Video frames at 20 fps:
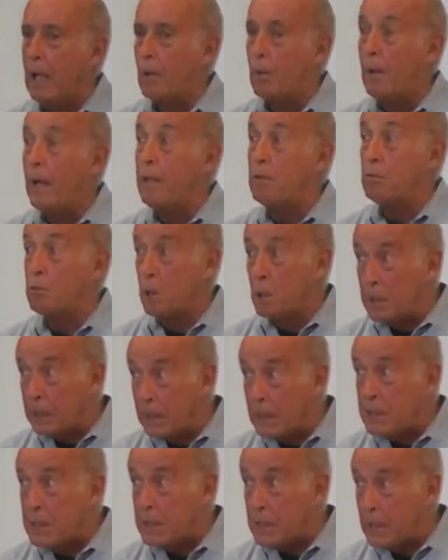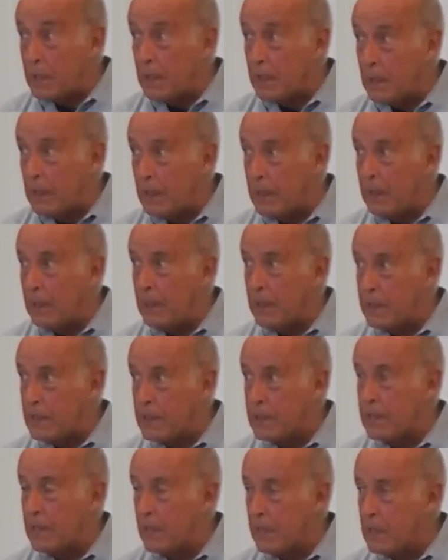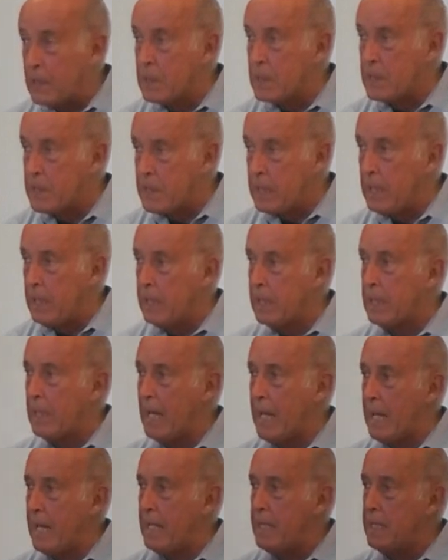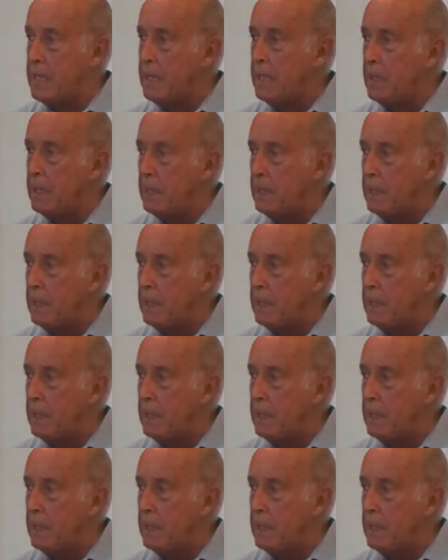quite ruthless in his critique and